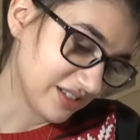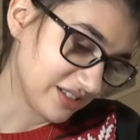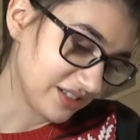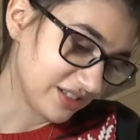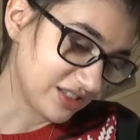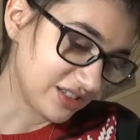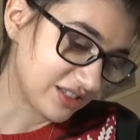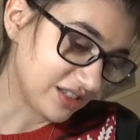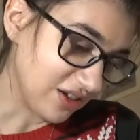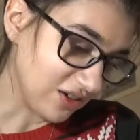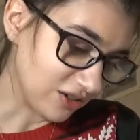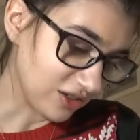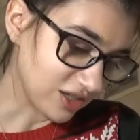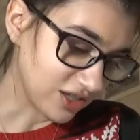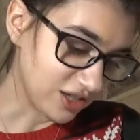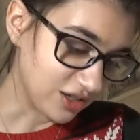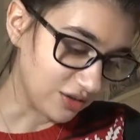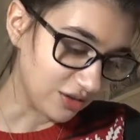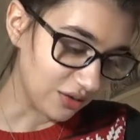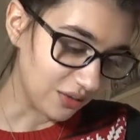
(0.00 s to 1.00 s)
So
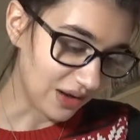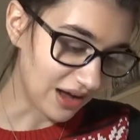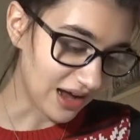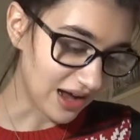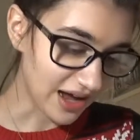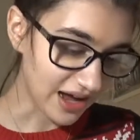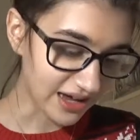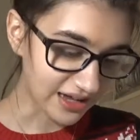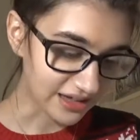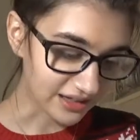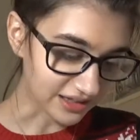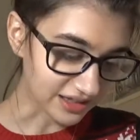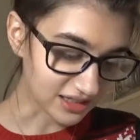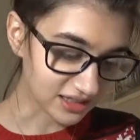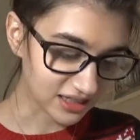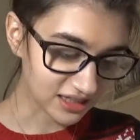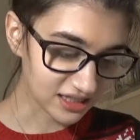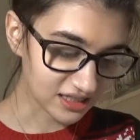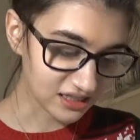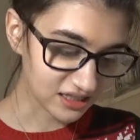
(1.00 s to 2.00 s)
cute. Hi,
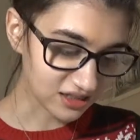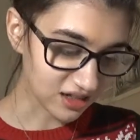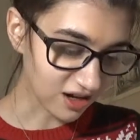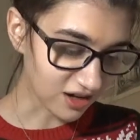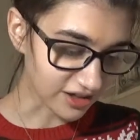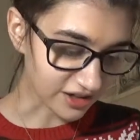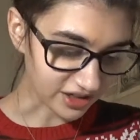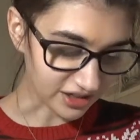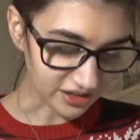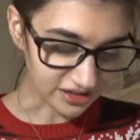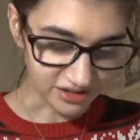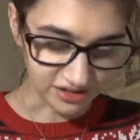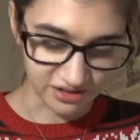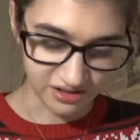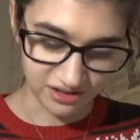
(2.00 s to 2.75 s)
let's get started.